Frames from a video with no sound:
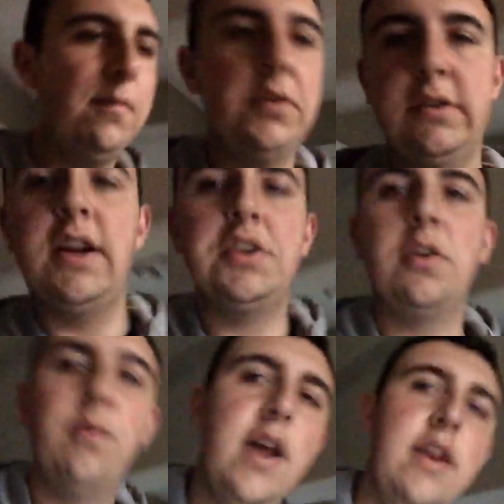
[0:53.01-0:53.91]
I'm just not
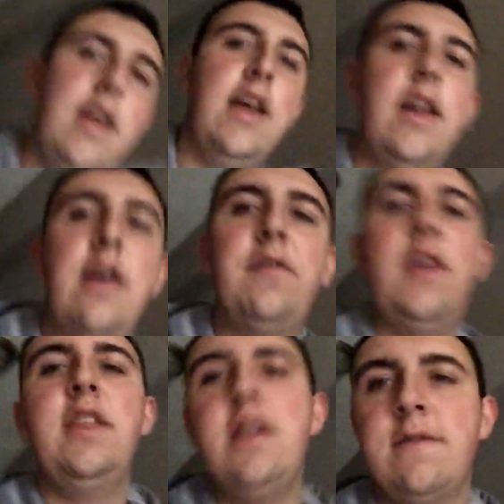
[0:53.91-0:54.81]
sure when, and I'll see
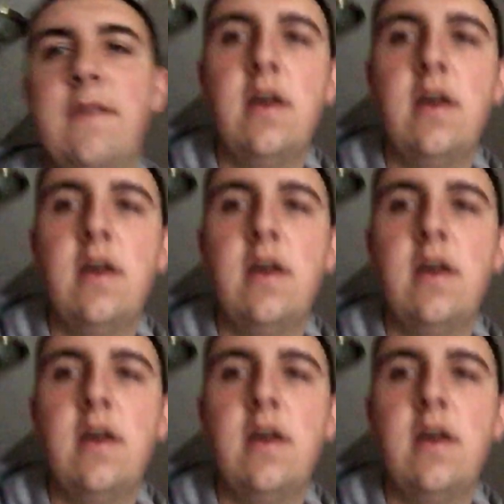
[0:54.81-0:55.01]
you then.